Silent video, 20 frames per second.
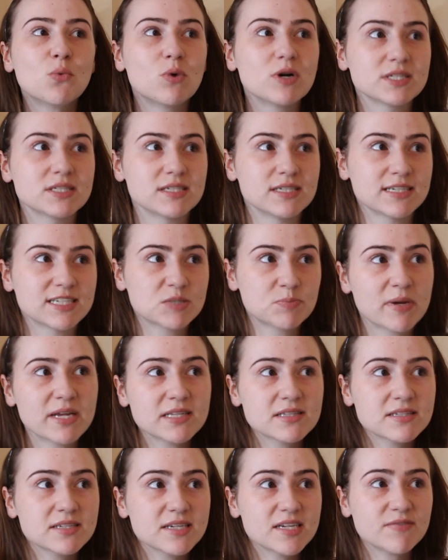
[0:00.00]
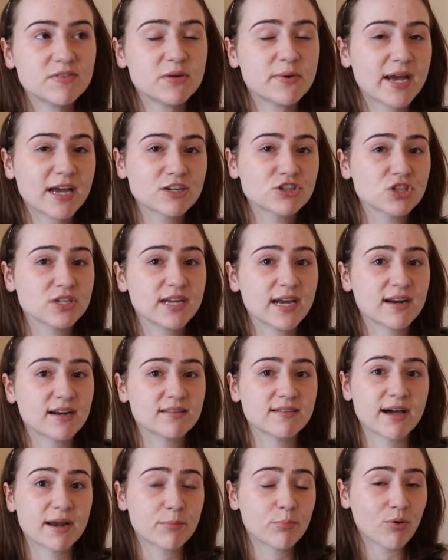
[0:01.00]
wasn't expensive, you actually got
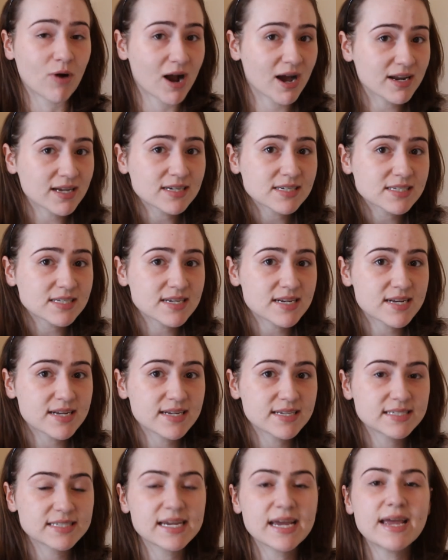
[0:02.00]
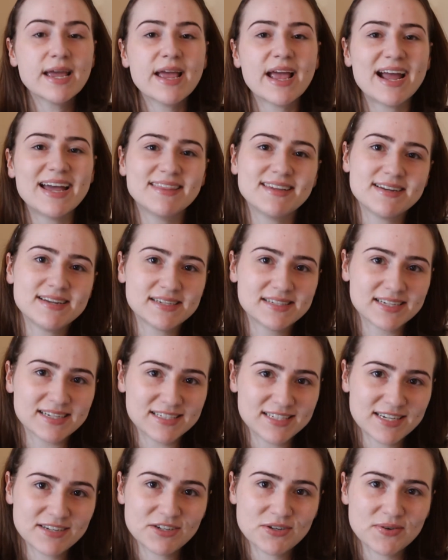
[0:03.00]
a lot of product in it, and they
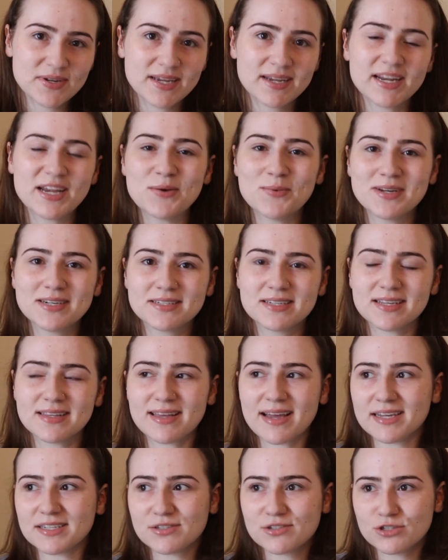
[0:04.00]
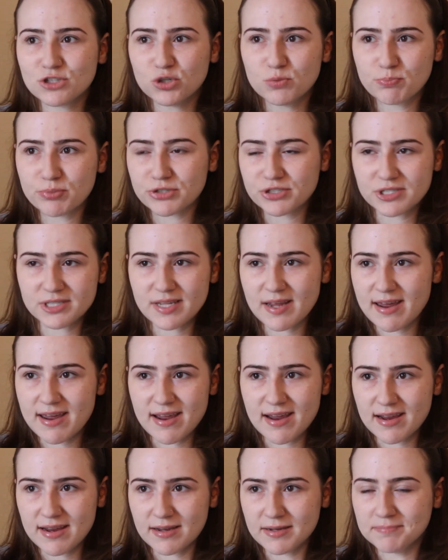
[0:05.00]
discontinued it and went to that Super
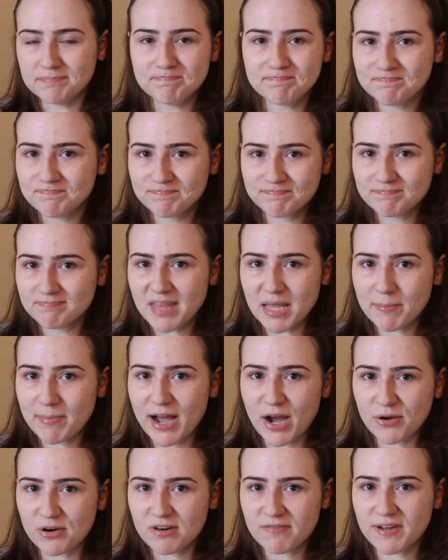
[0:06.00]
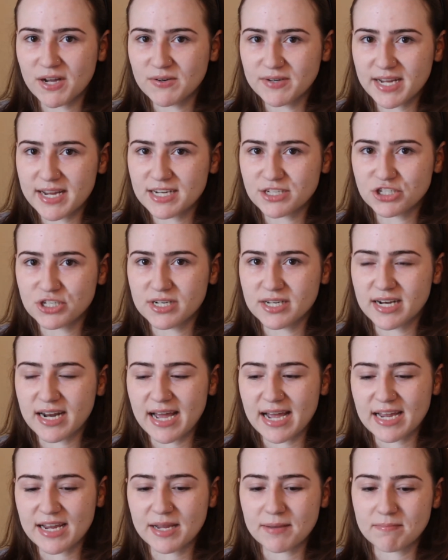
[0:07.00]
Stay powder foundation, and
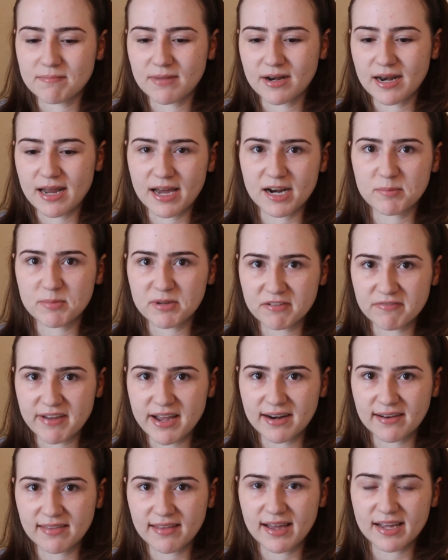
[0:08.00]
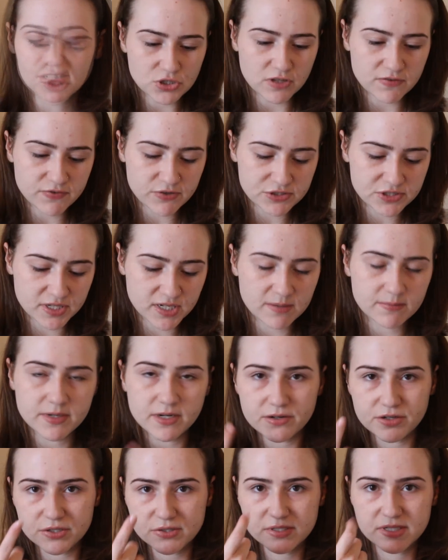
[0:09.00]
I am not a big fan of that. So the first thing I'm
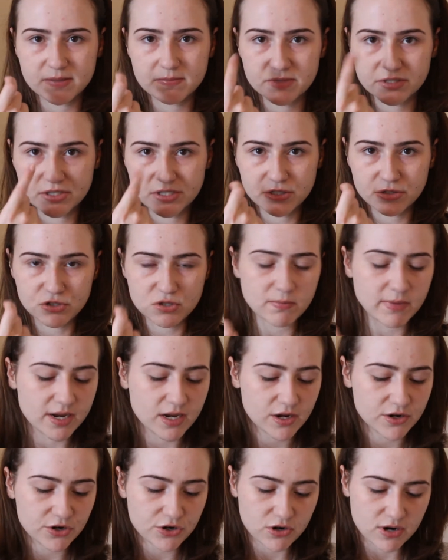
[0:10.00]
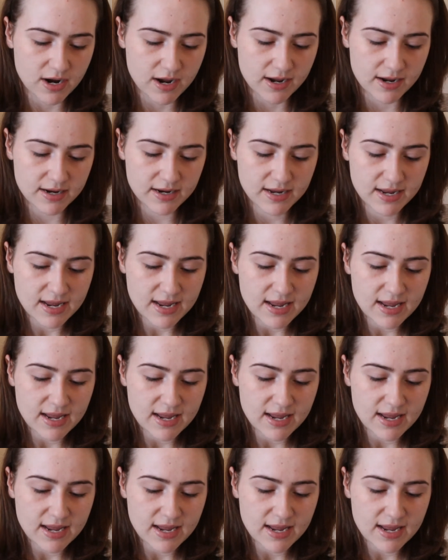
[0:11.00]
going to do is I'm just going to do my under eye,